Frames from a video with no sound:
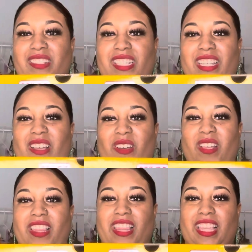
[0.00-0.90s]
see
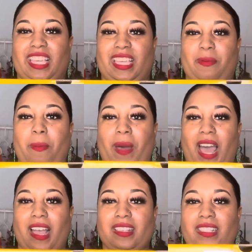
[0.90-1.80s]
on the
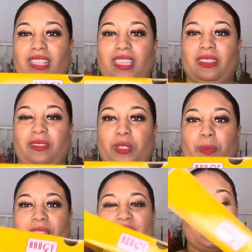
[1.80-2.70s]
box, the cute little
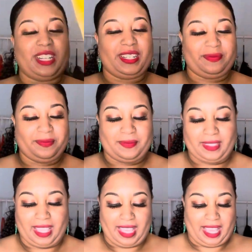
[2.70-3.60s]
picture.
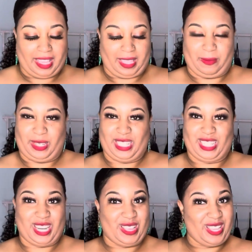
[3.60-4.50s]
Let me
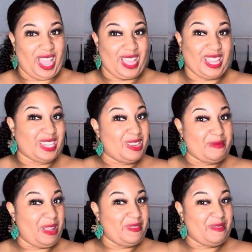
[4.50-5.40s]
show y'all. Y'all know
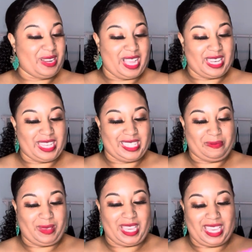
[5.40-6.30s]
my favorite color is
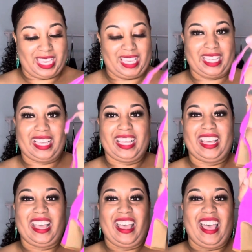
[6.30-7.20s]
pink.
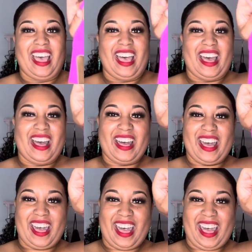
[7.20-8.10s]

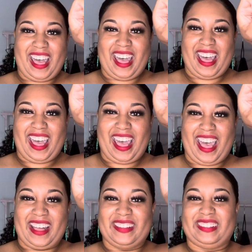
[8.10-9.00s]

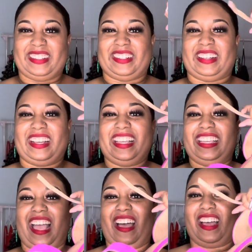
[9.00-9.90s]
Oh!
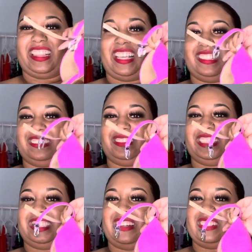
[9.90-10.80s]
Y'all, I thought these were
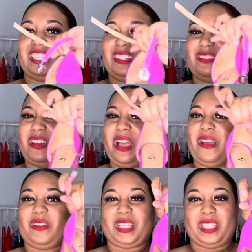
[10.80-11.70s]
so cute
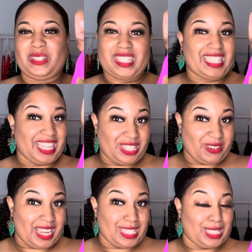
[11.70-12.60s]
her cute
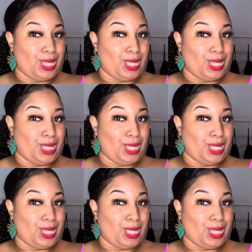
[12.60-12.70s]
sundress.